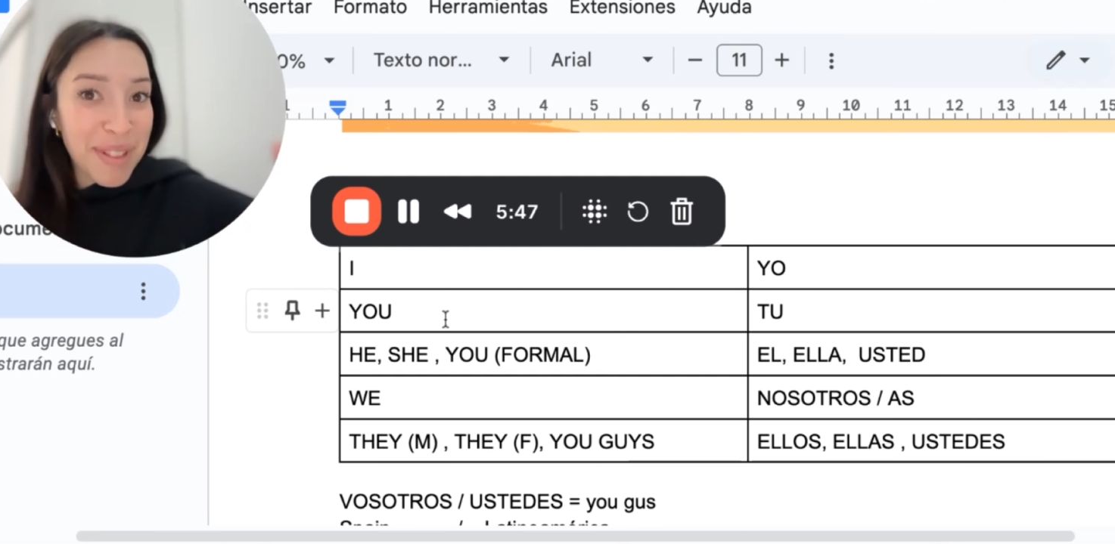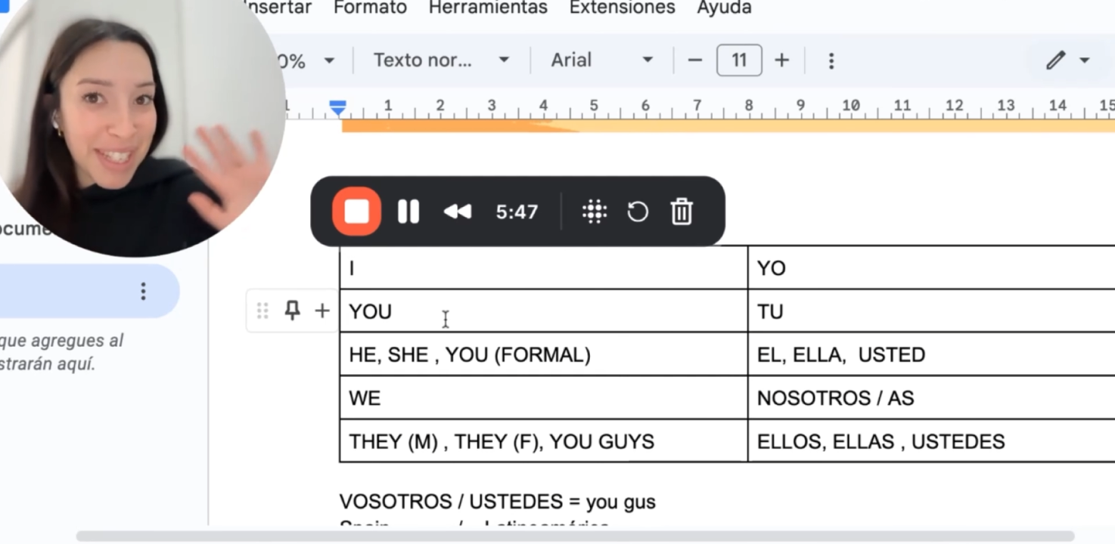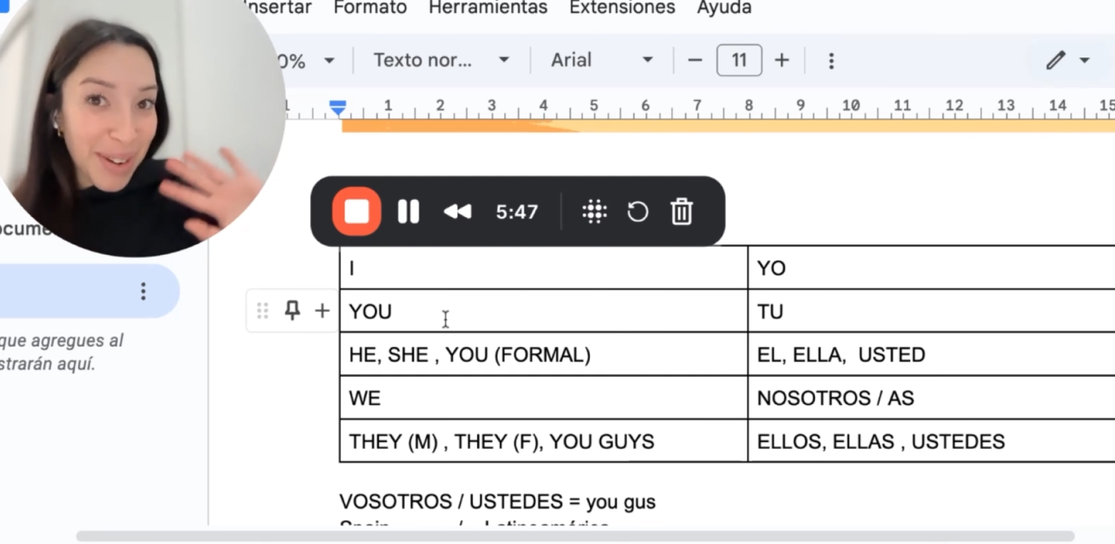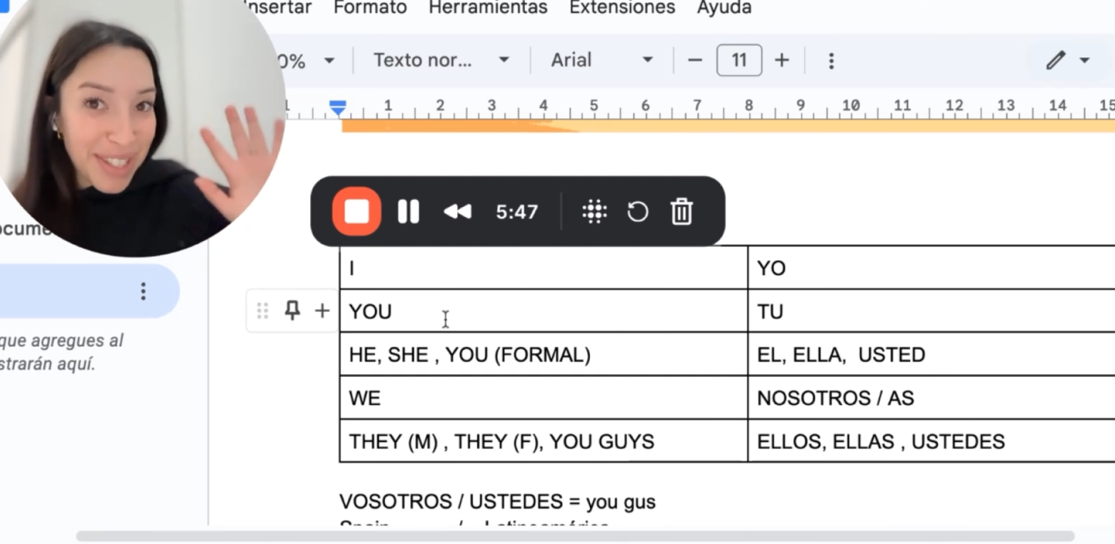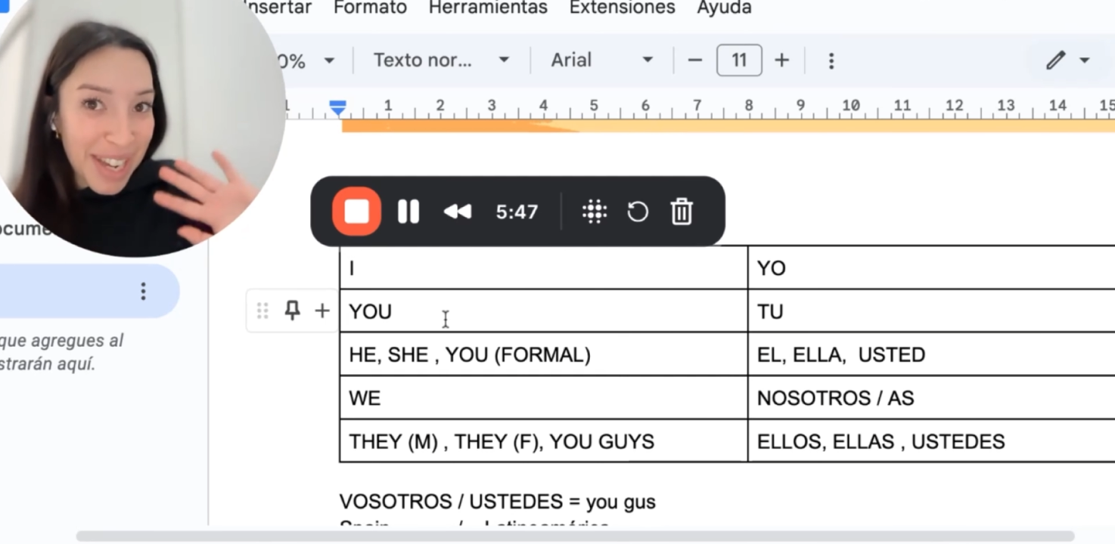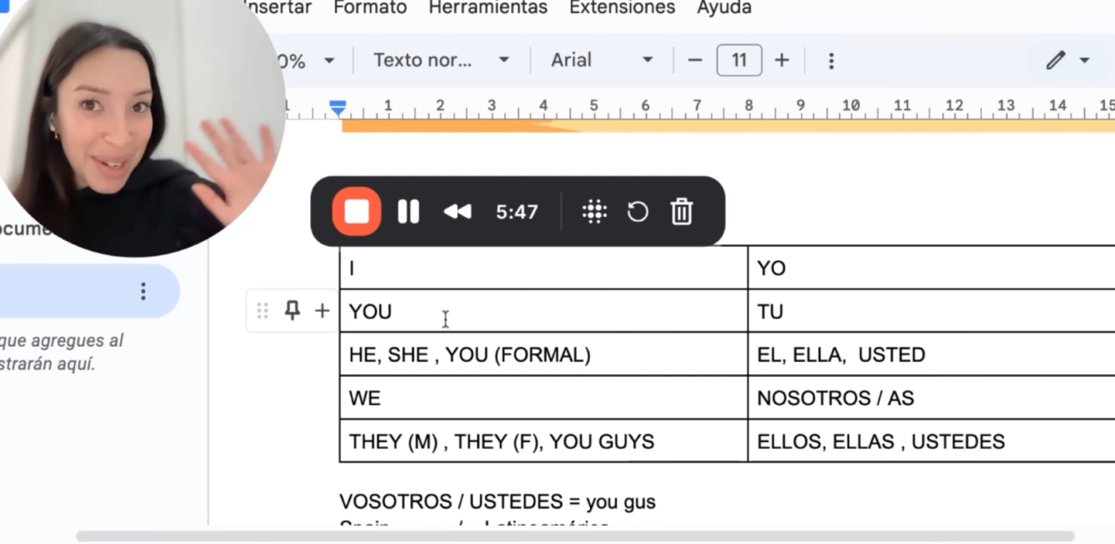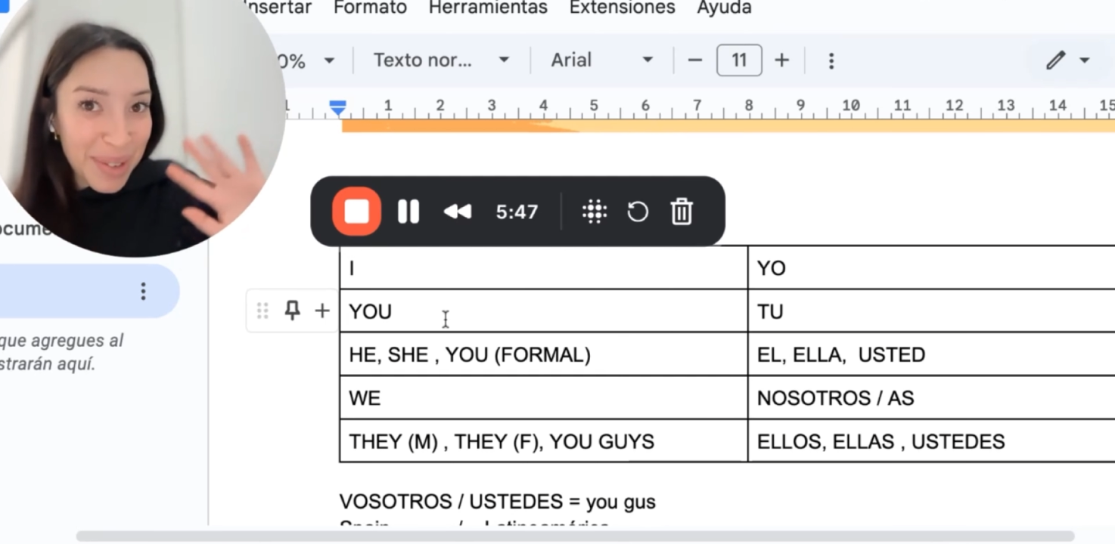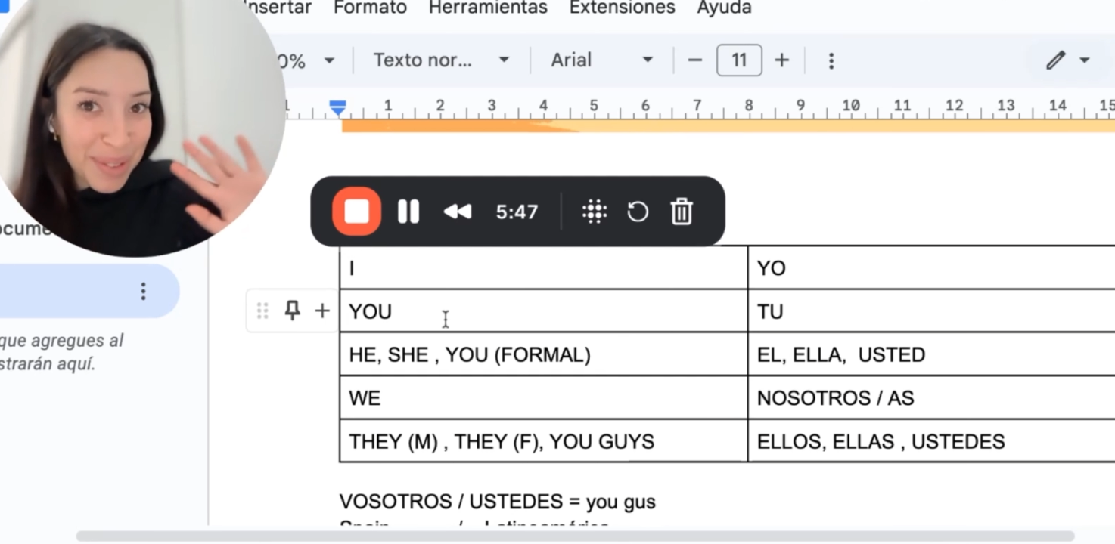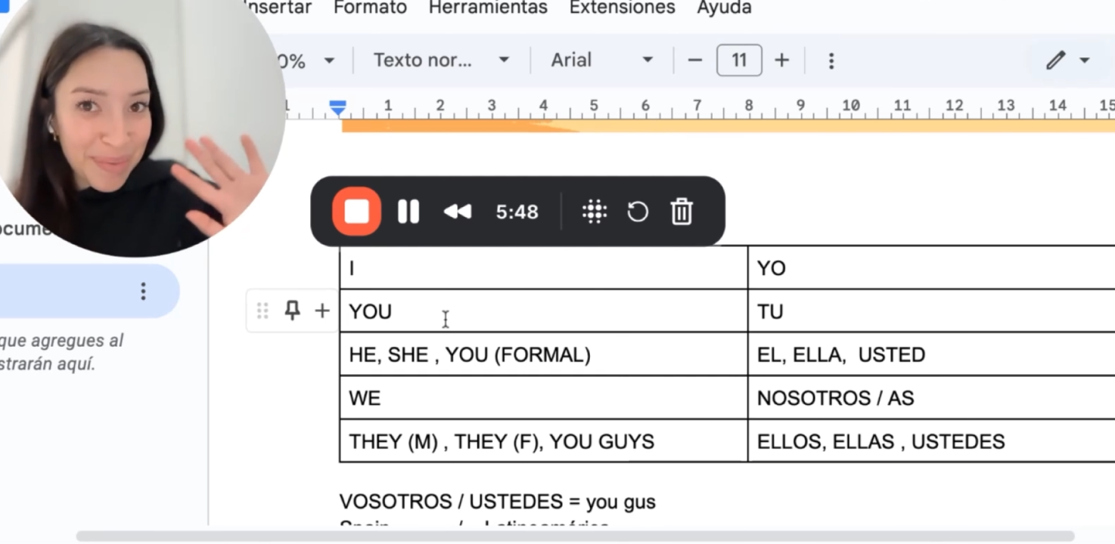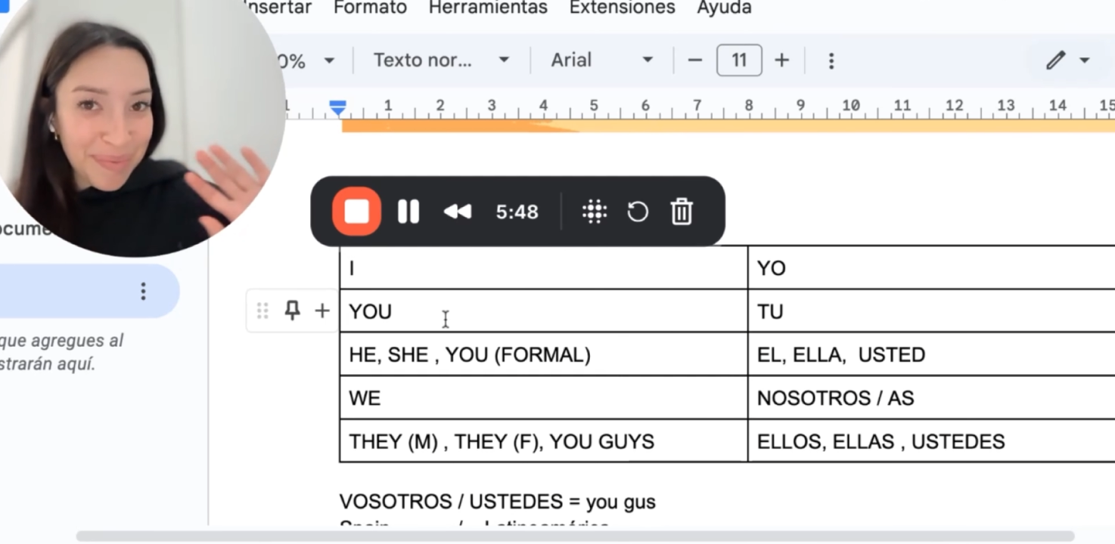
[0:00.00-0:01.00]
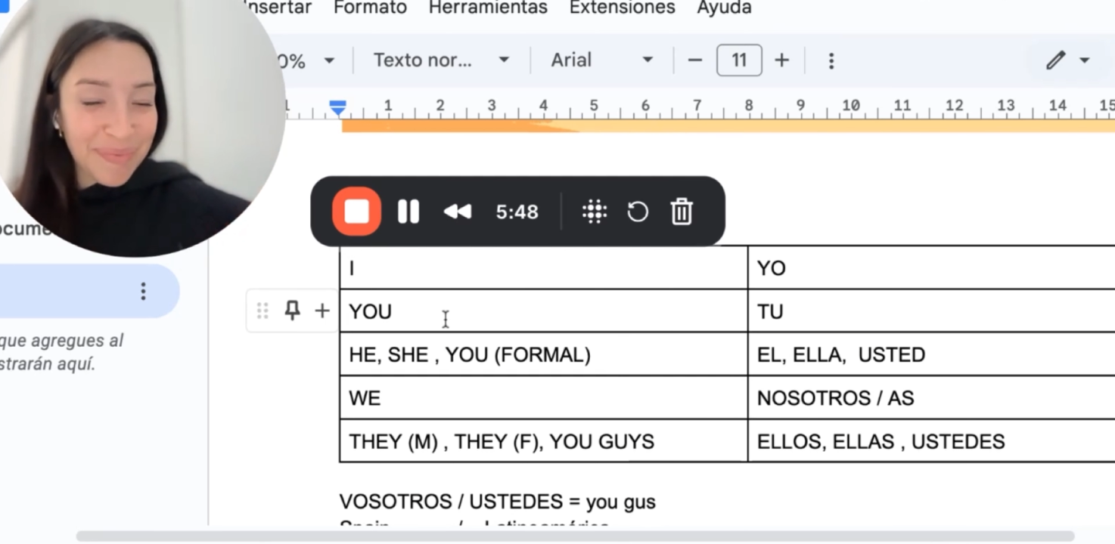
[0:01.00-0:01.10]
Ciao, ciao.